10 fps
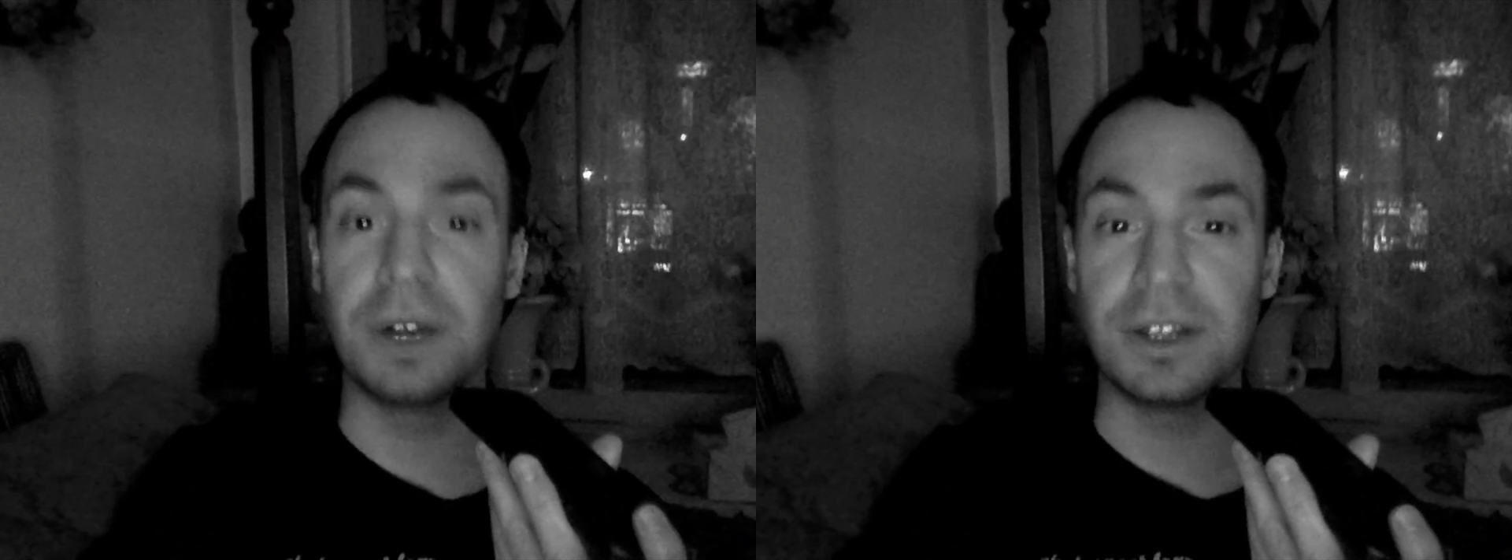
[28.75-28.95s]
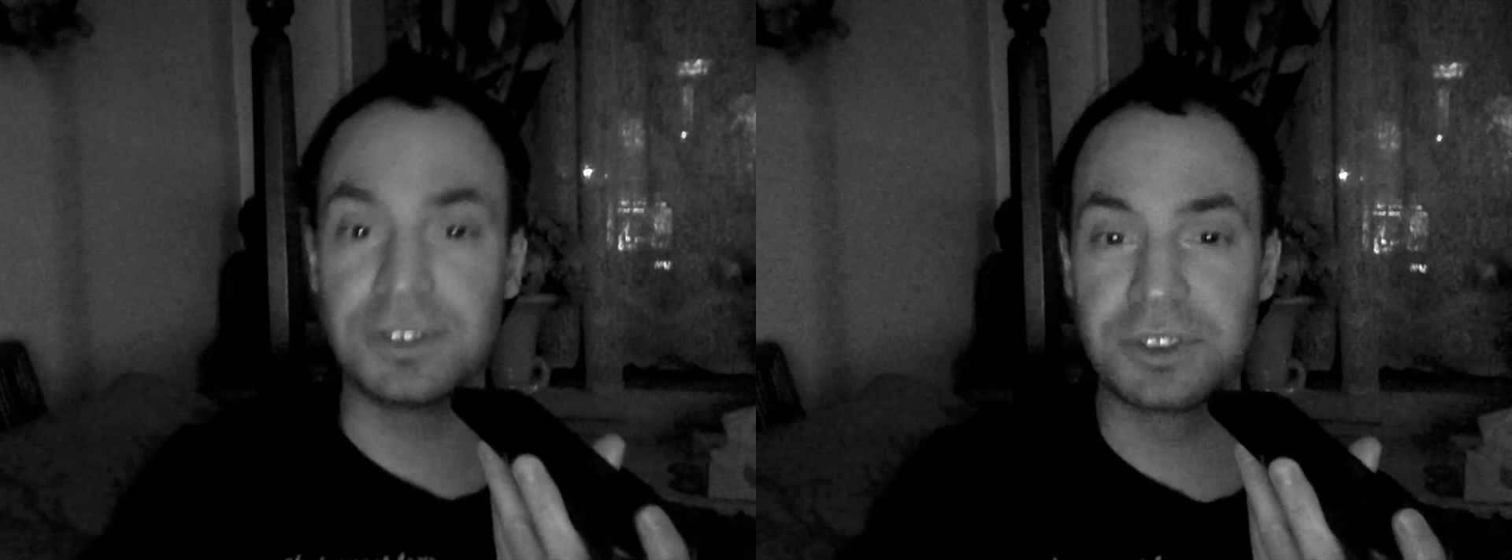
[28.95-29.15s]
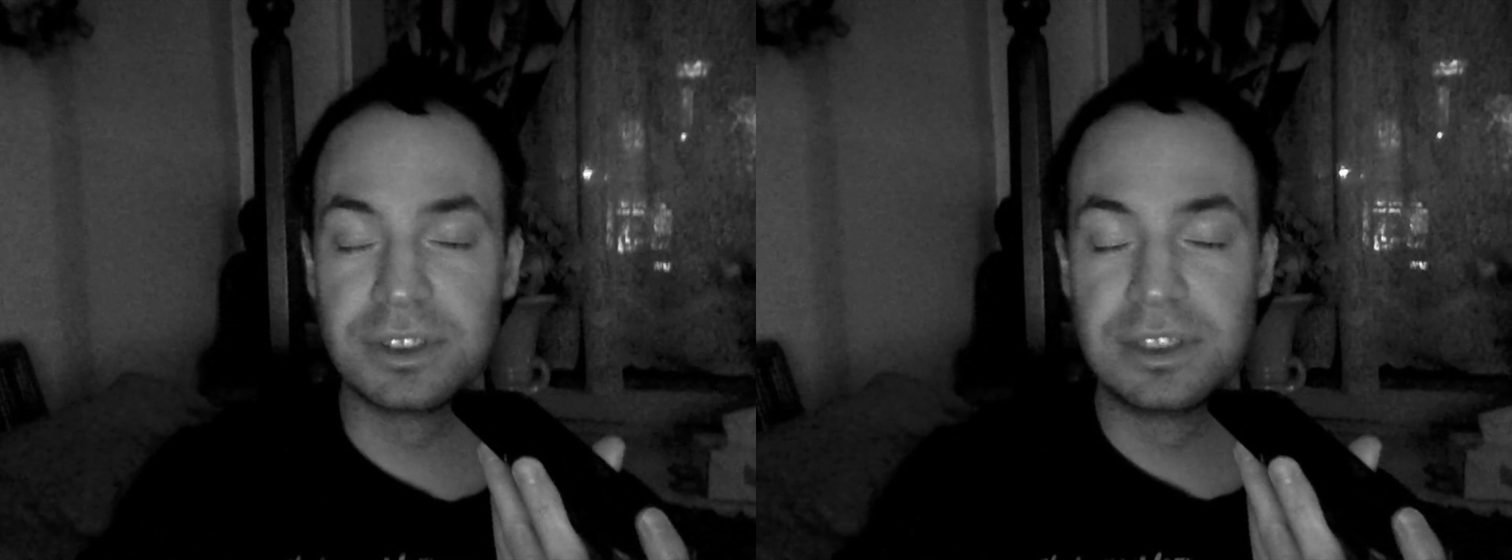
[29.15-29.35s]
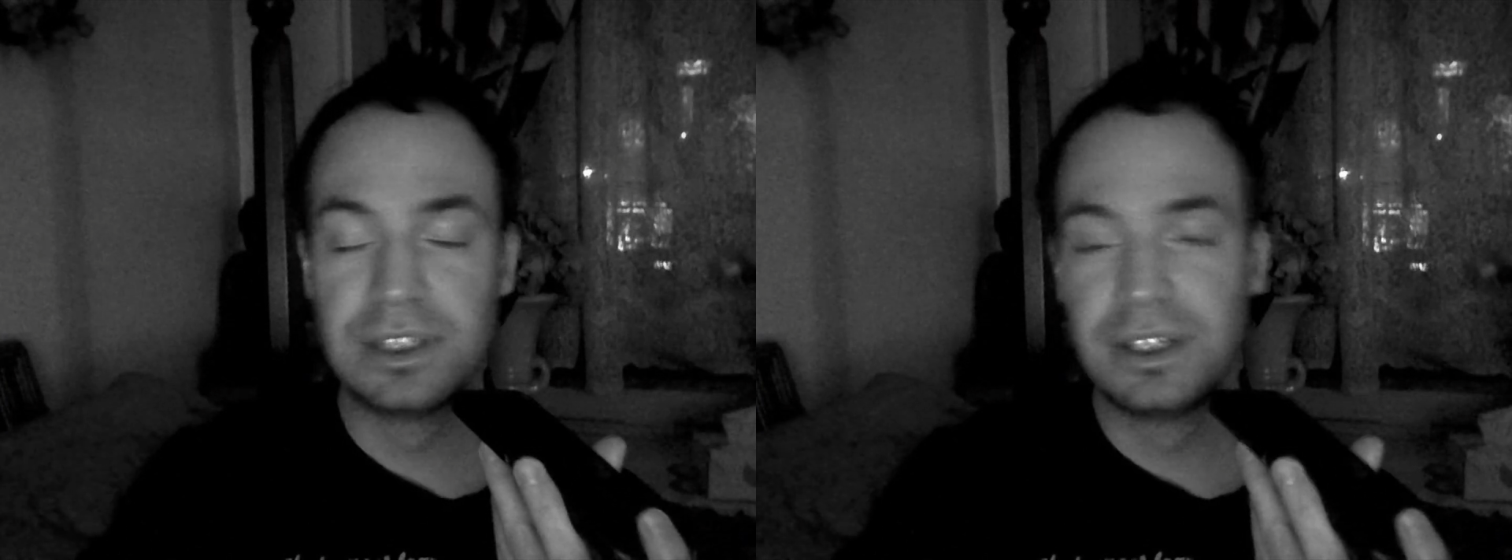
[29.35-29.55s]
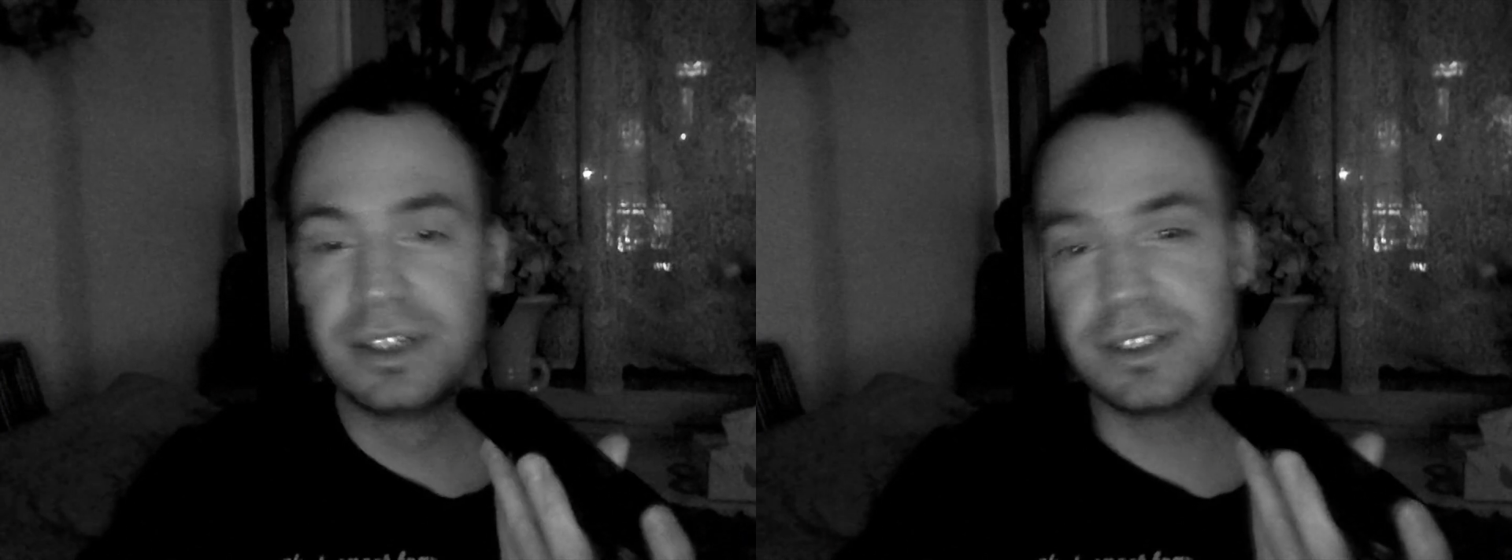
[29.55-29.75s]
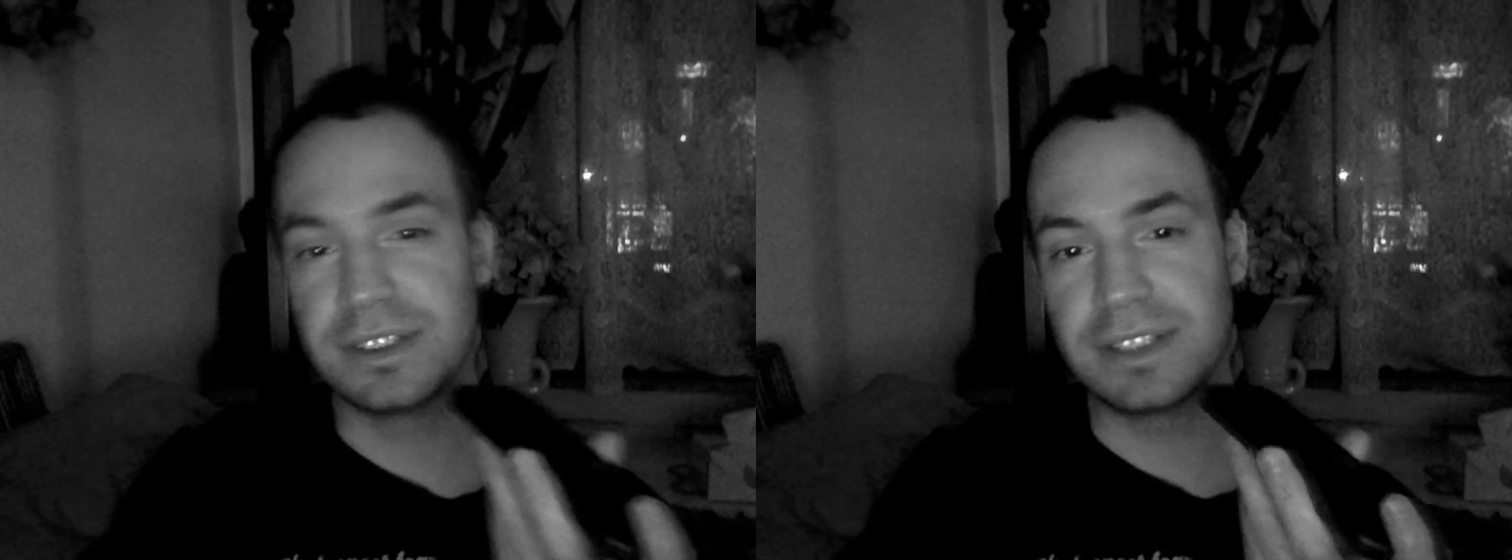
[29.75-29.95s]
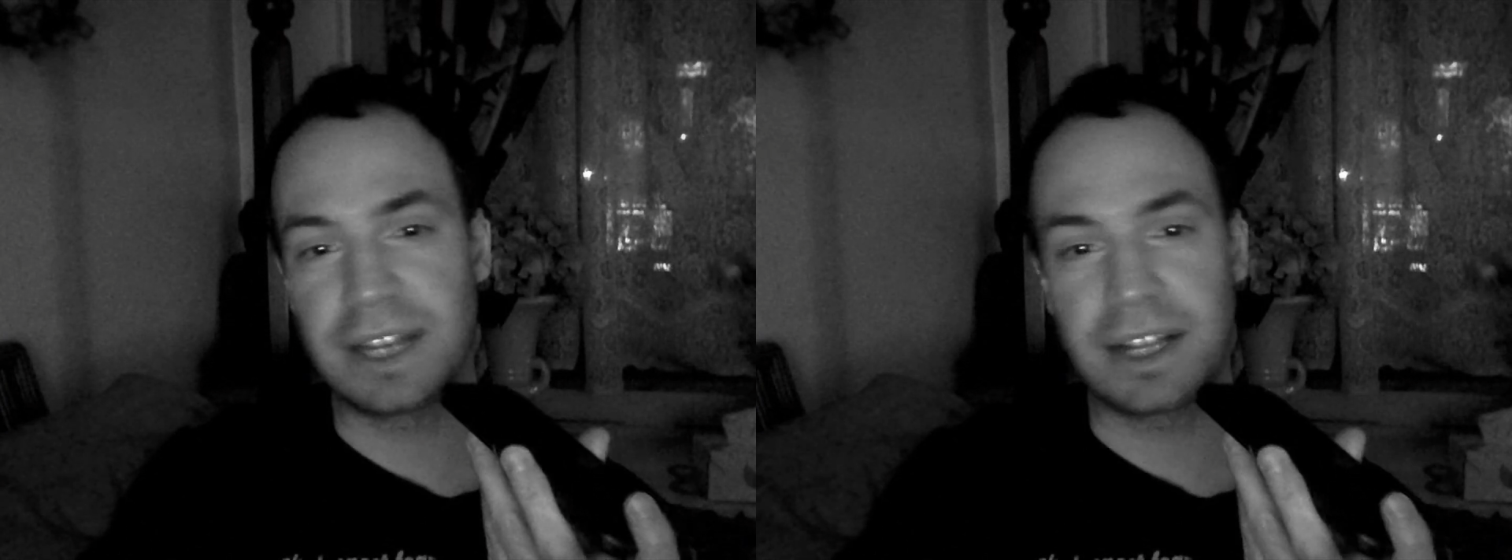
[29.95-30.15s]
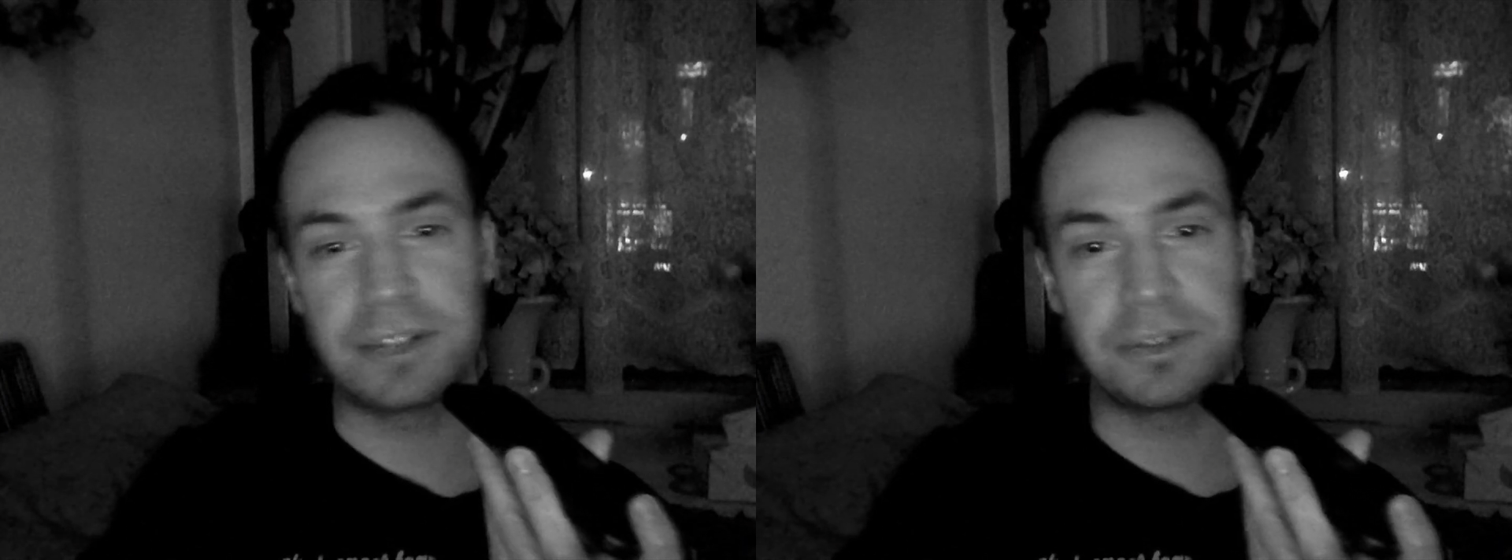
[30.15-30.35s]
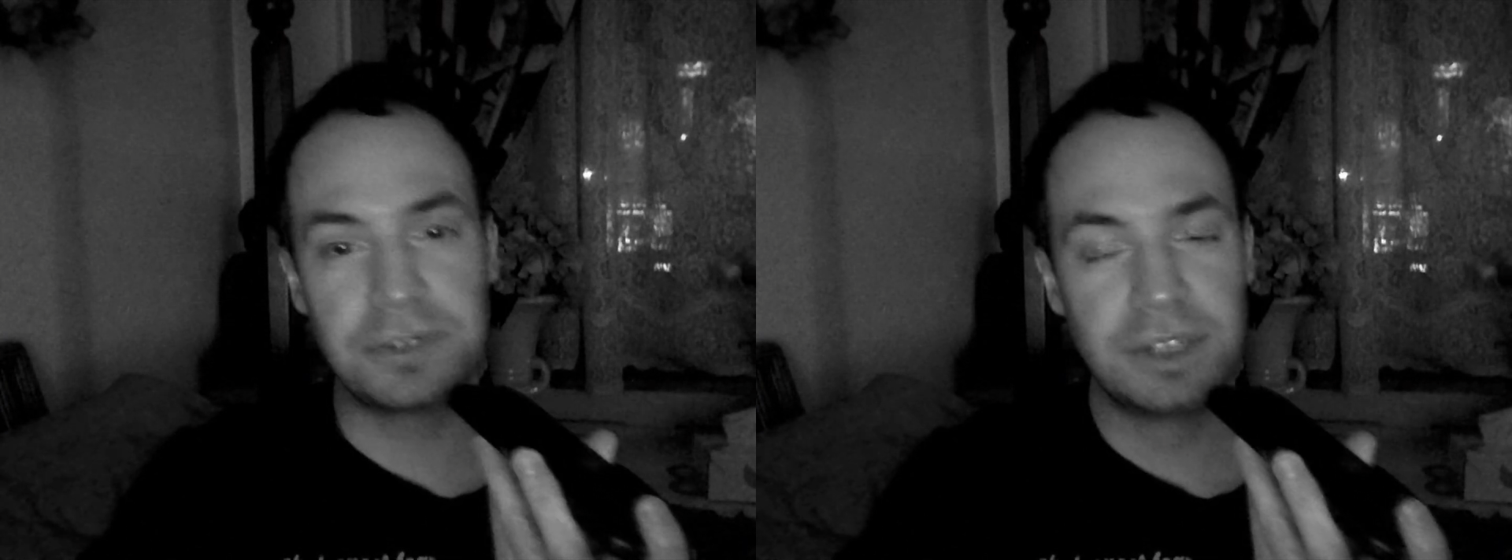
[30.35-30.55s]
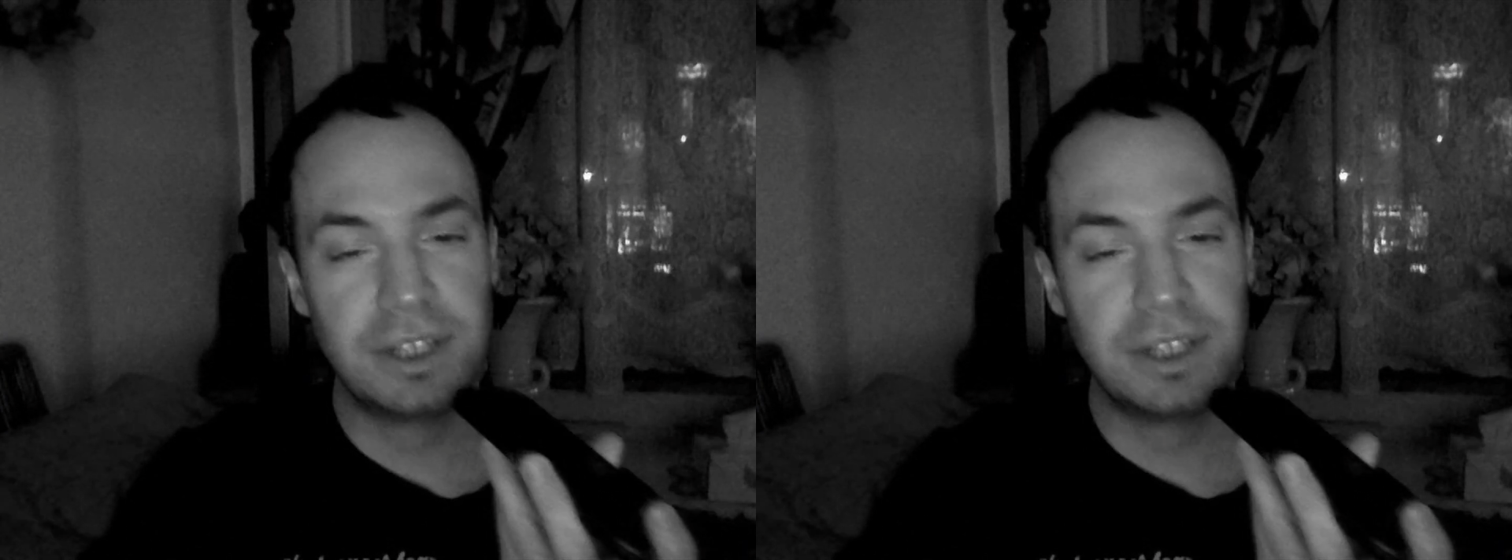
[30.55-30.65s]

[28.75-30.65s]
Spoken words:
us that's negative.